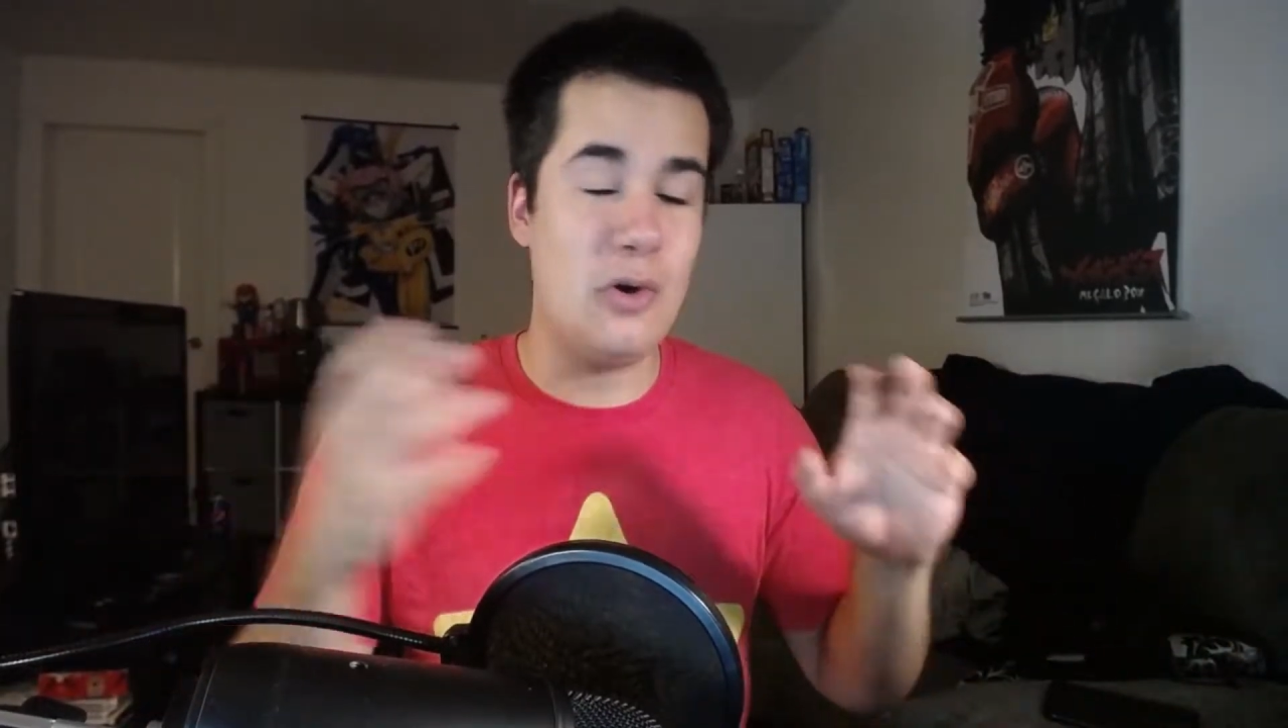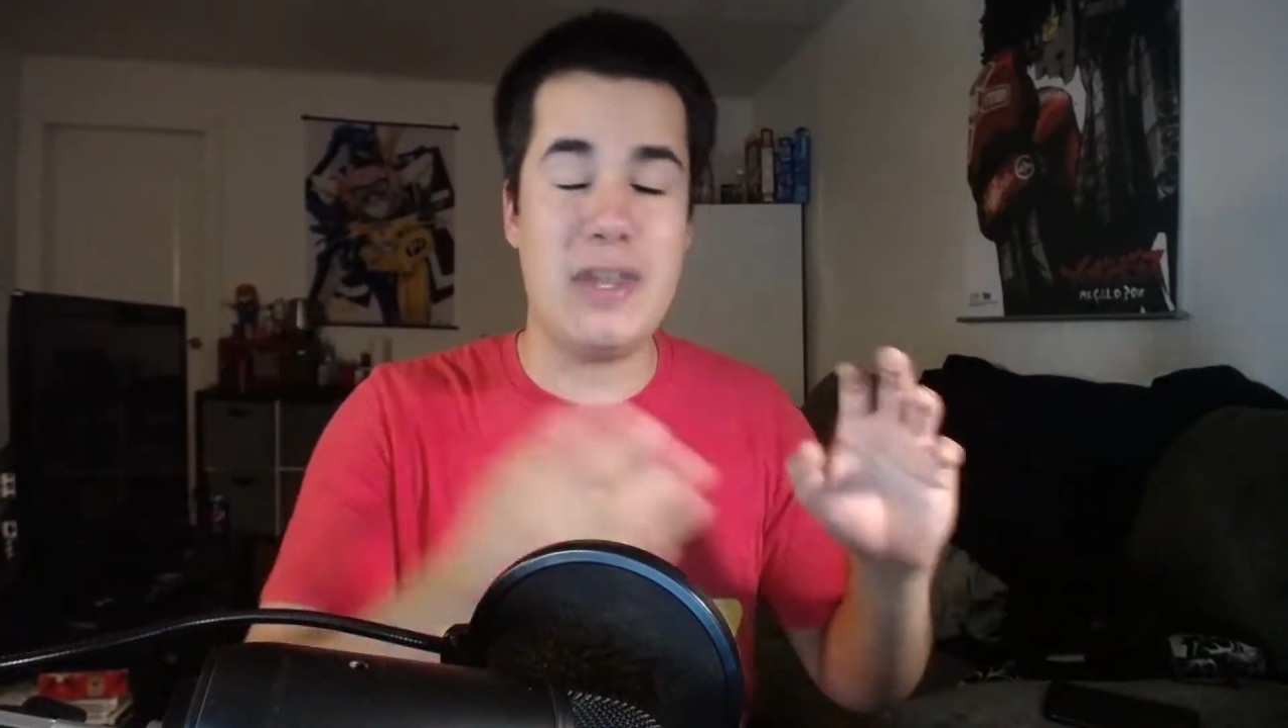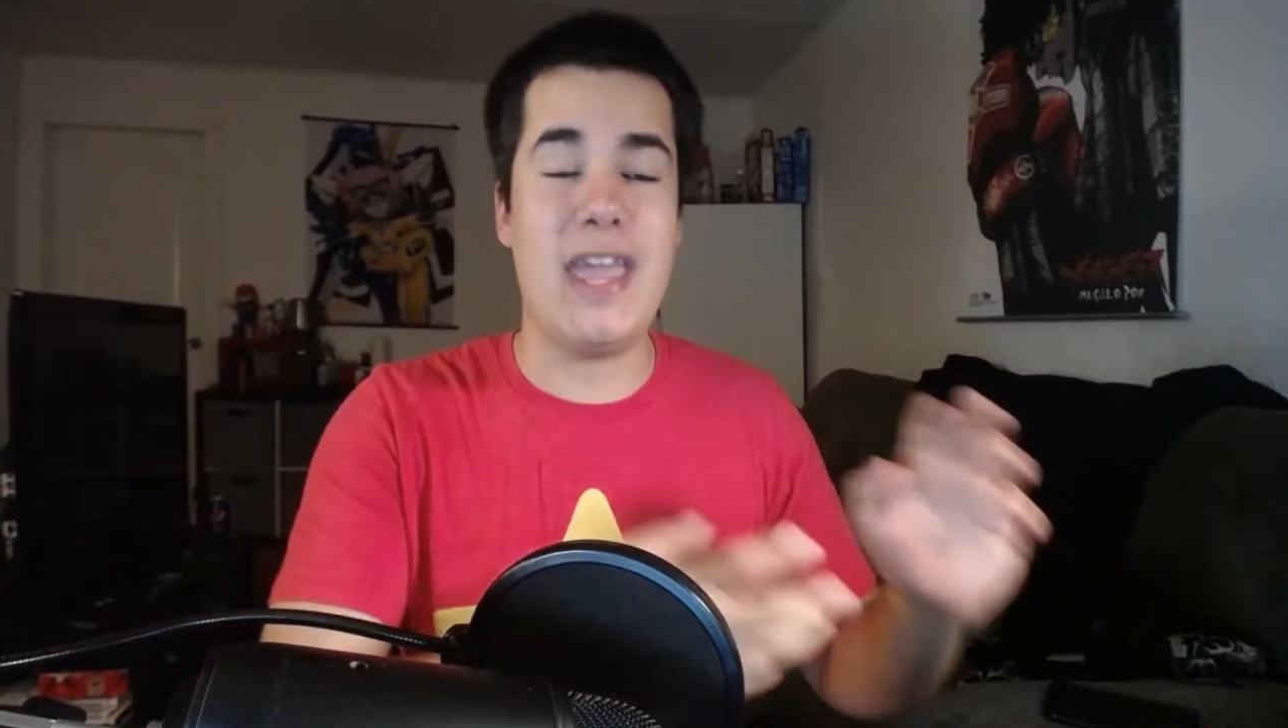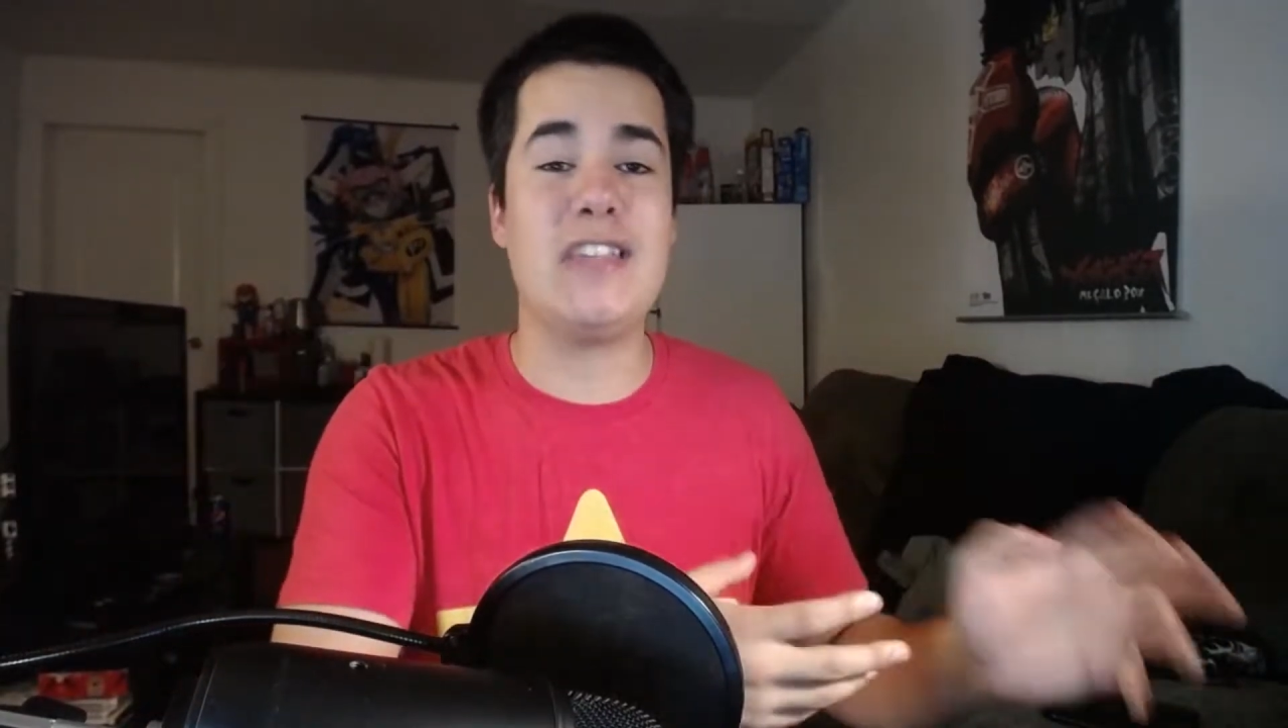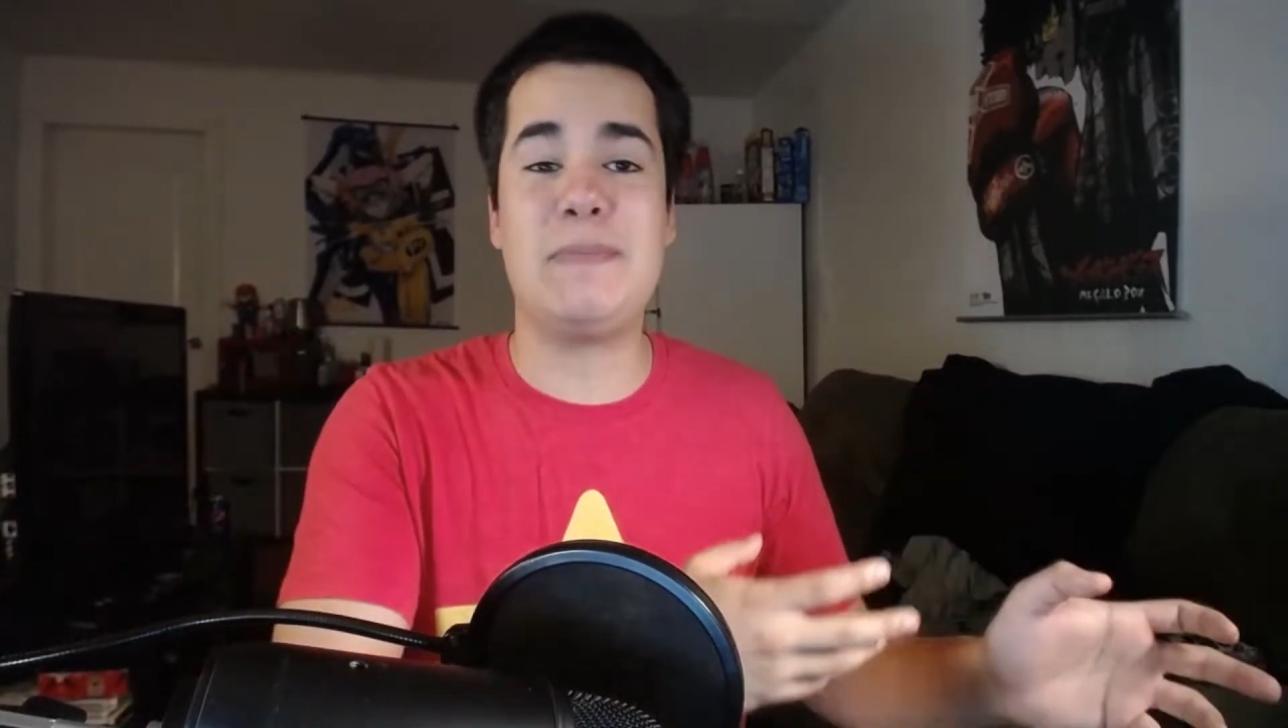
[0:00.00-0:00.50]

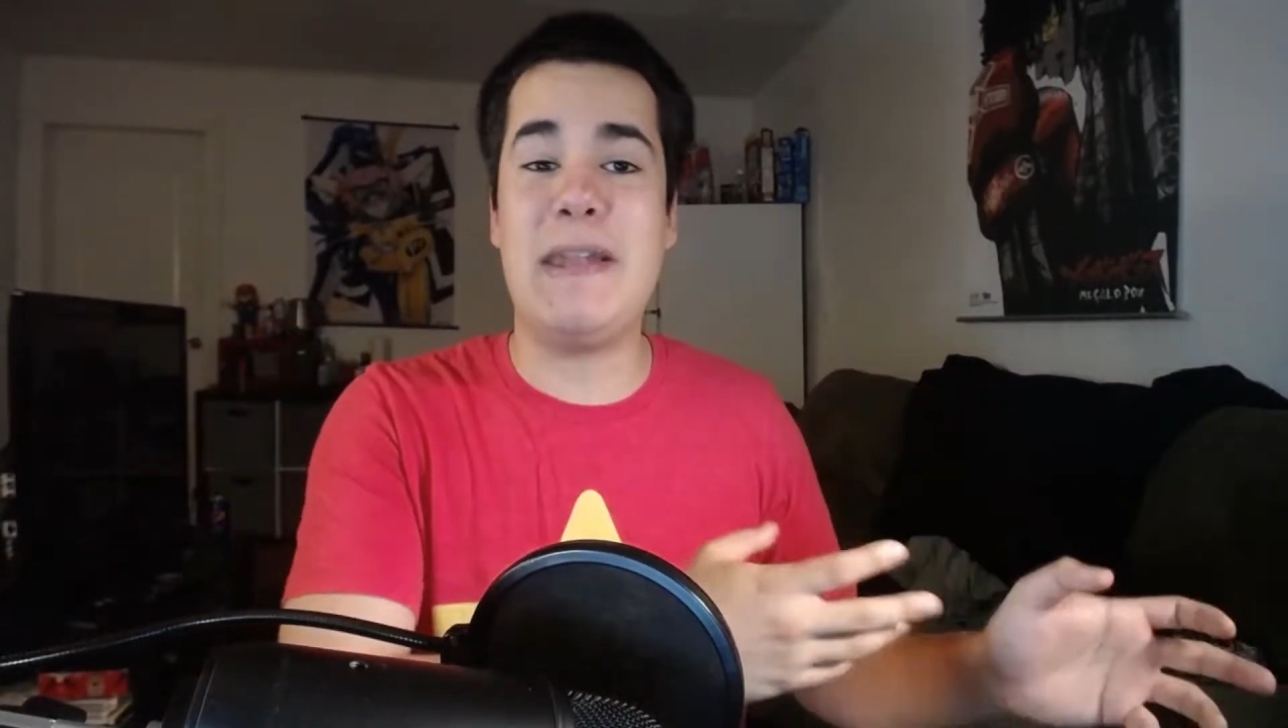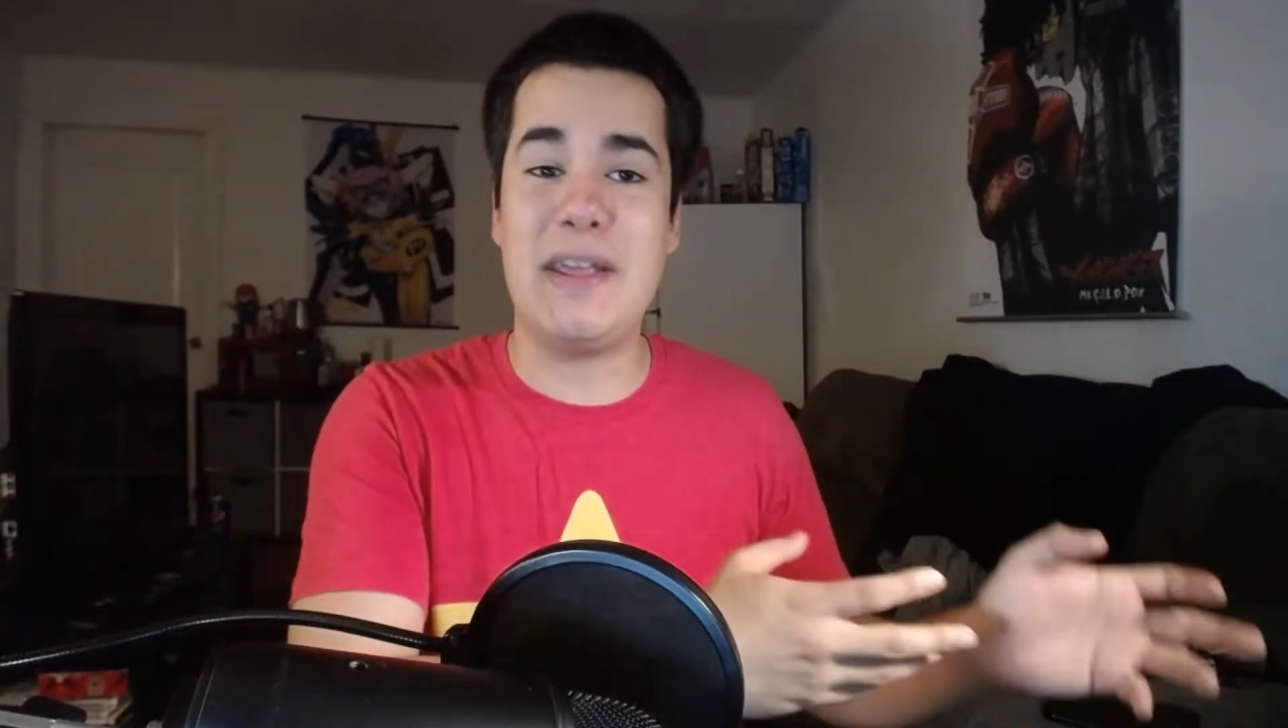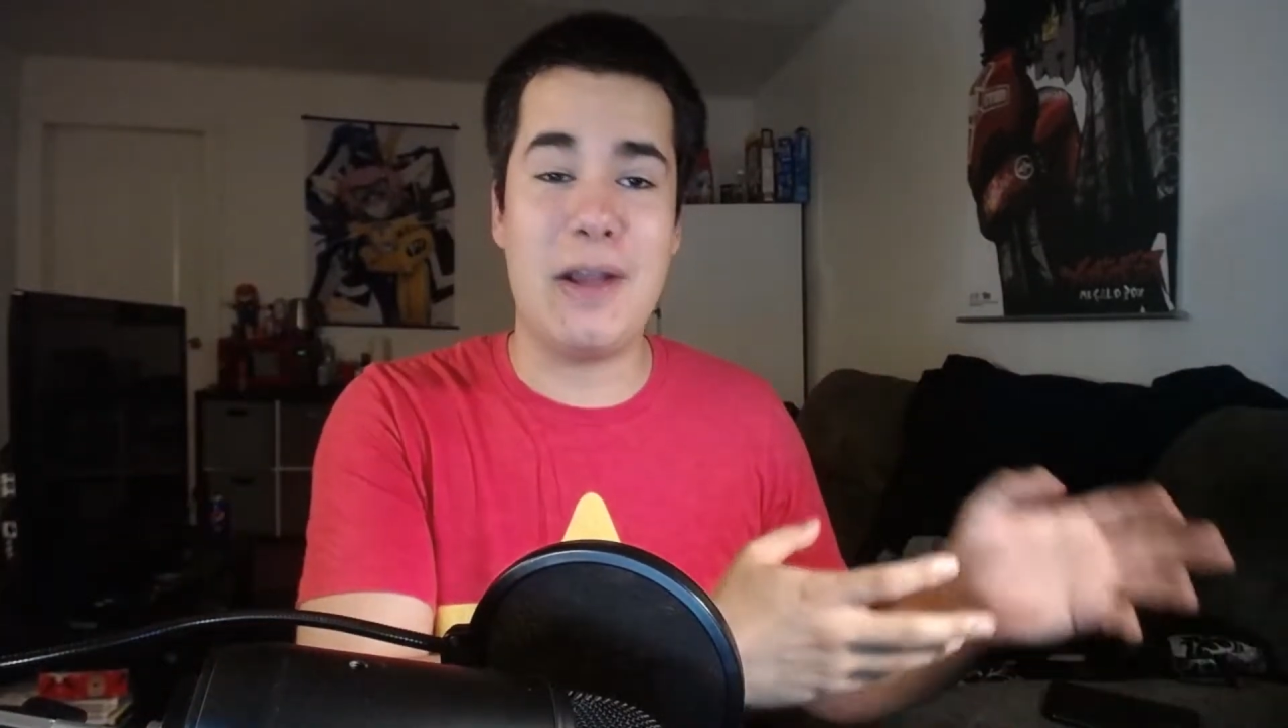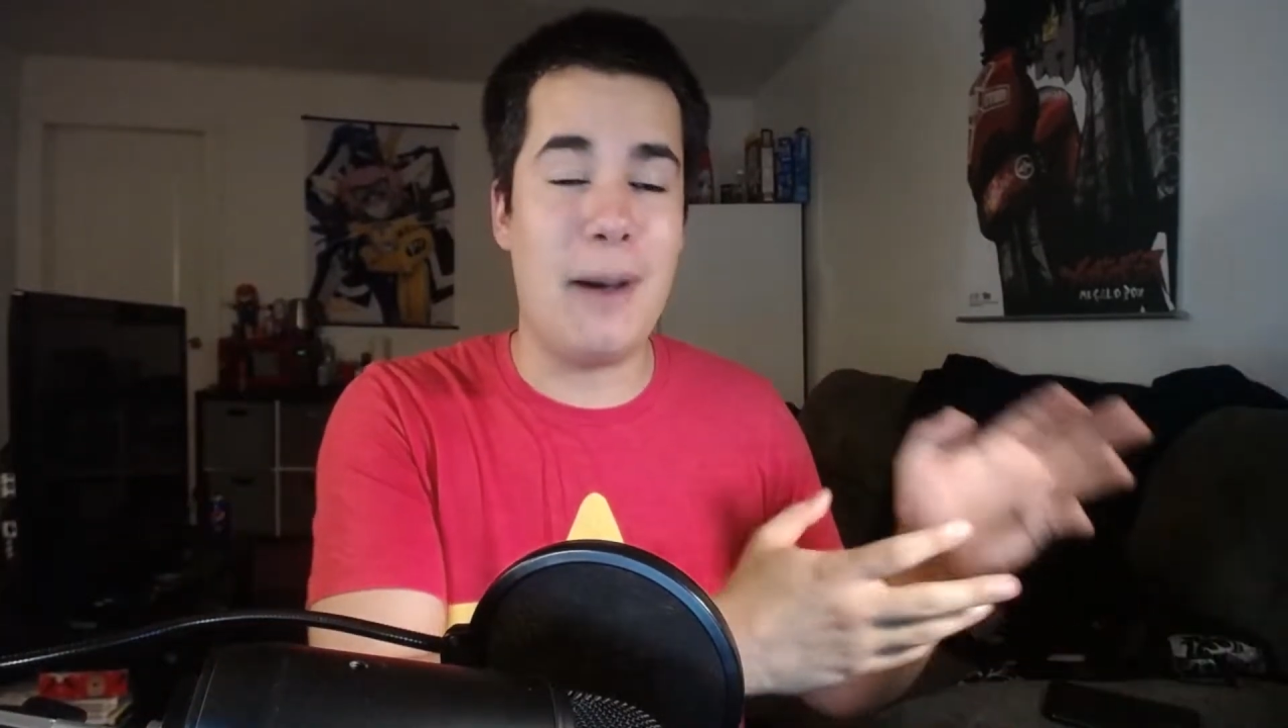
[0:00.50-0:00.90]
okay spending